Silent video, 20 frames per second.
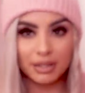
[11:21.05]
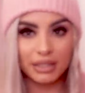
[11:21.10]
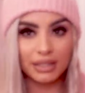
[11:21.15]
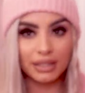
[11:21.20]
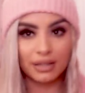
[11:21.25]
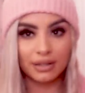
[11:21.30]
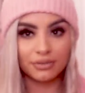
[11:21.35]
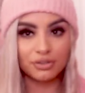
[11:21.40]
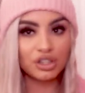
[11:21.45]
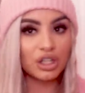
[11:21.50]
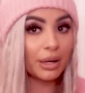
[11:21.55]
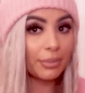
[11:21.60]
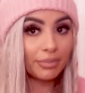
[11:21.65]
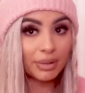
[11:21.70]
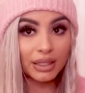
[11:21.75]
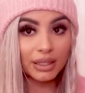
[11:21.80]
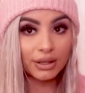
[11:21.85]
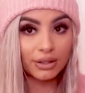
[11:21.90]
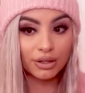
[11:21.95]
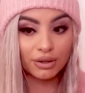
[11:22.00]
me of
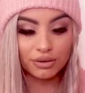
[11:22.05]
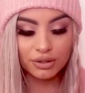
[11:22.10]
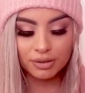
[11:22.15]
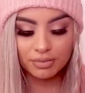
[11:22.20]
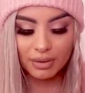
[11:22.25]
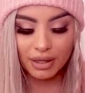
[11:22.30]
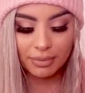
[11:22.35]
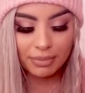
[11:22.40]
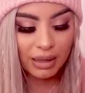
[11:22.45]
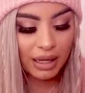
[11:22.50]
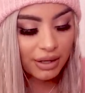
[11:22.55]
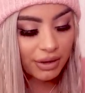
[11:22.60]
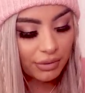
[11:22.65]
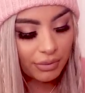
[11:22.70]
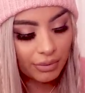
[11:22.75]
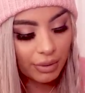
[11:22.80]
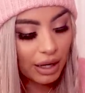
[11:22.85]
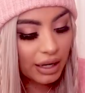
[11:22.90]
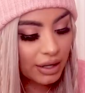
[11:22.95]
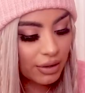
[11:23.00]
Champagne Toast by Bath
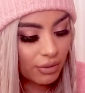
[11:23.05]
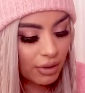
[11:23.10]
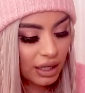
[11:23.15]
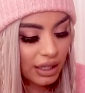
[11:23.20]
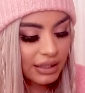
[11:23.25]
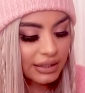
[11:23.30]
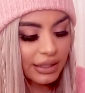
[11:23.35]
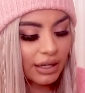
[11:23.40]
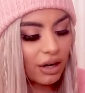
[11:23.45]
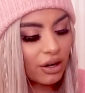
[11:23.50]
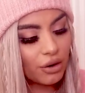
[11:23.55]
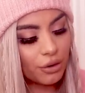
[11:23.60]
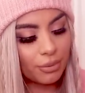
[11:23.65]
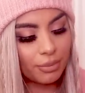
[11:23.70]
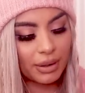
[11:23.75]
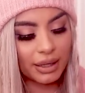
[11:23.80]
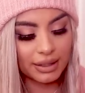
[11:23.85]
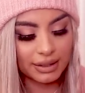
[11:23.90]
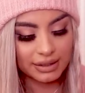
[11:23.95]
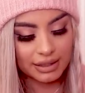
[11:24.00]
& Body Works. They are owned
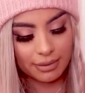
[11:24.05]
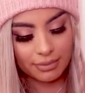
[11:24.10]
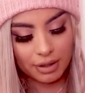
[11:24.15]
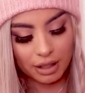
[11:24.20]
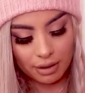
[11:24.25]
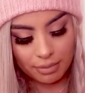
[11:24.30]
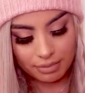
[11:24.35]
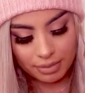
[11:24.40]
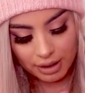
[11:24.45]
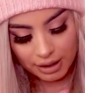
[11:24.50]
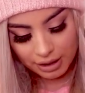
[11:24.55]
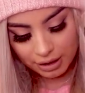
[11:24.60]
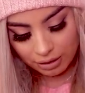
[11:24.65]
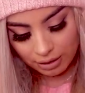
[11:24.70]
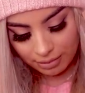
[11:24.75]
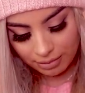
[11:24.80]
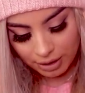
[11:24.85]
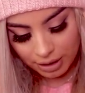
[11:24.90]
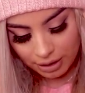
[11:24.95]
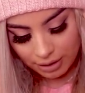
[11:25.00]
by the same company,
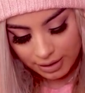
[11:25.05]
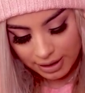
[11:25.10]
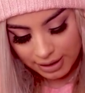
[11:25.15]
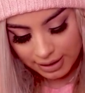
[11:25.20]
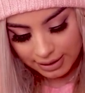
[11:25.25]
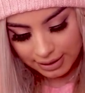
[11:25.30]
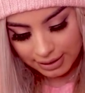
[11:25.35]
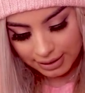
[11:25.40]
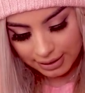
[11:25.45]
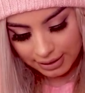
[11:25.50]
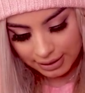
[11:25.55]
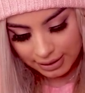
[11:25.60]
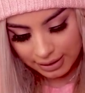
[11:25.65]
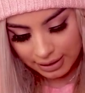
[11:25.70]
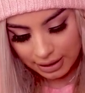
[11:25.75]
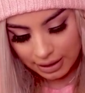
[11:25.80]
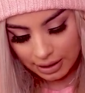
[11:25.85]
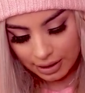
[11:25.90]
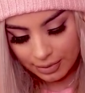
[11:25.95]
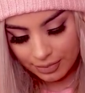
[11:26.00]
so I'm curious to
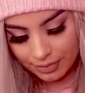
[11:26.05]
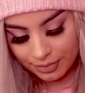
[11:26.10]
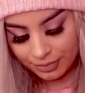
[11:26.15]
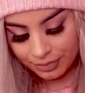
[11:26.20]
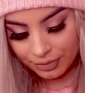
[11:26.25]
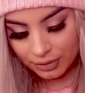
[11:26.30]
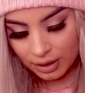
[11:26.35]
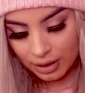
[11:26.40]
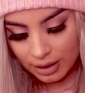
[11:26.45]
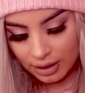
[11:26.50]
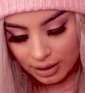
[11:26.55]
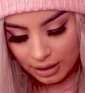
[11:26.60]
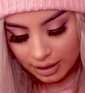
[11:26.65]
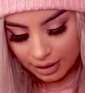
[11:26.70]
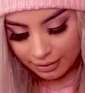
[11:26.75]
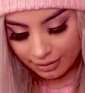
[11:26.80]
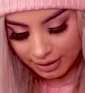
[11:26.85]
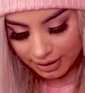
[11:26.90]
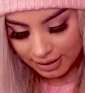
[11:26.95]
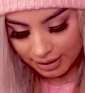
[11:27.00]
see
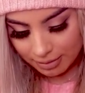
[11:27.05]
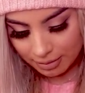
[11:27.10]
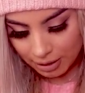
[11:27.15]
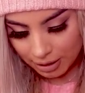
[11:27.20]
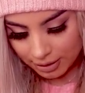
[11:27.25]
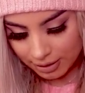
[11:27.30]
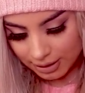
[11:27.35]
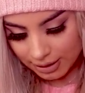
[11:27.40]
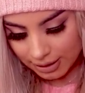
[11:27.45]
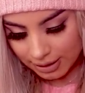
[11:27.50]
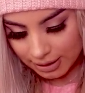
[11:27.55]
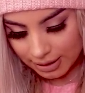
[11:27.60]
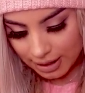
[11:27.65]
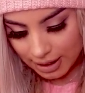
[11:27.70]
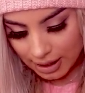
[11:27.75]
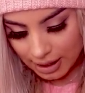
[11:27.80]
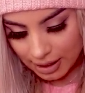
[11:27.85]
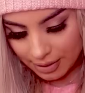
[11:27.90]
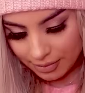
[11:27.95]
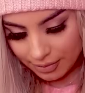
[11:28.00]
if it smells the
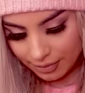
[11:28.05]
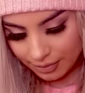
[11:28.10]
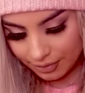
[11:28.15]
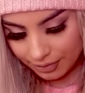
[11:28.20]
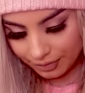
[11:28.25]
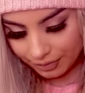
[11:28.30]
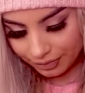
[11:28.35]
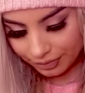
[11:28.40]
same.